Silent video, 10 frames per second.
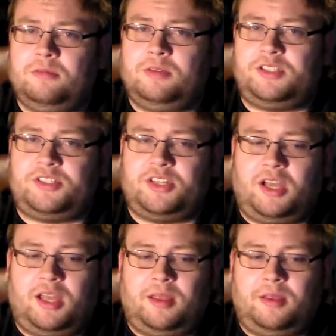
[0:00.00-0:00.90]
Which
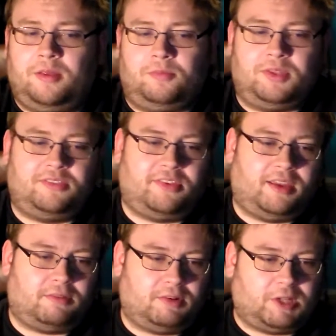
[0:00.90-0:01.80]
means
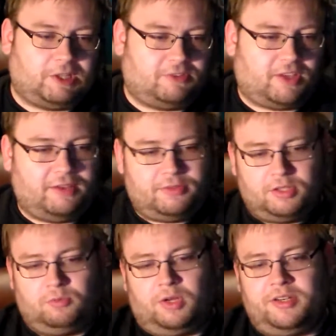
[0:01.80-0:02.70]
that outside of
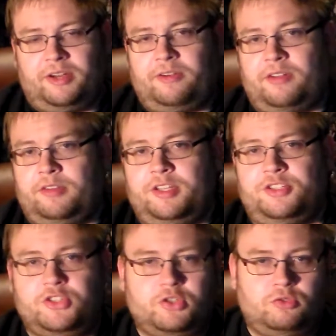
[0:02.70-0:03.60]
the one Daredevil
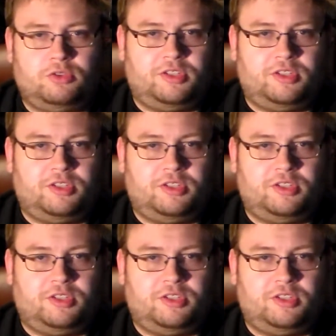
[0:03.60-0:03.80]
issue,